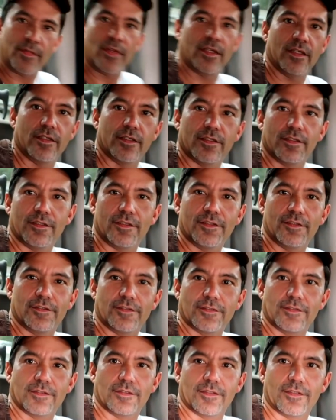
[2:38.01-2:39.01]
Got a pressure
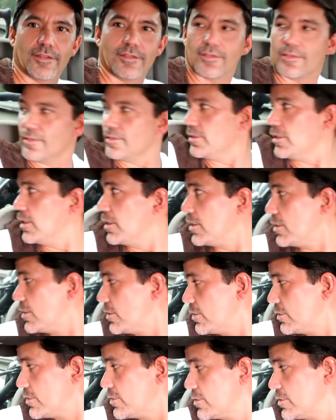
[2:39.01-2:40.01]
washer in the back. That's going to be
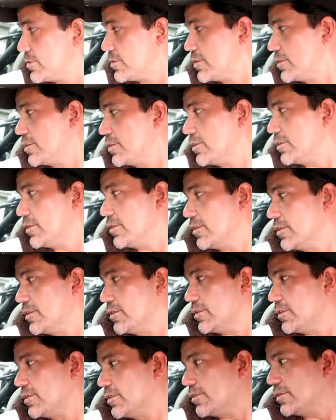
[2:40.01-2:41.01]
very important for today as
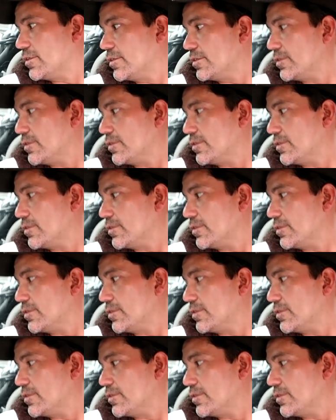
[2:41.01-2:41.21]
well.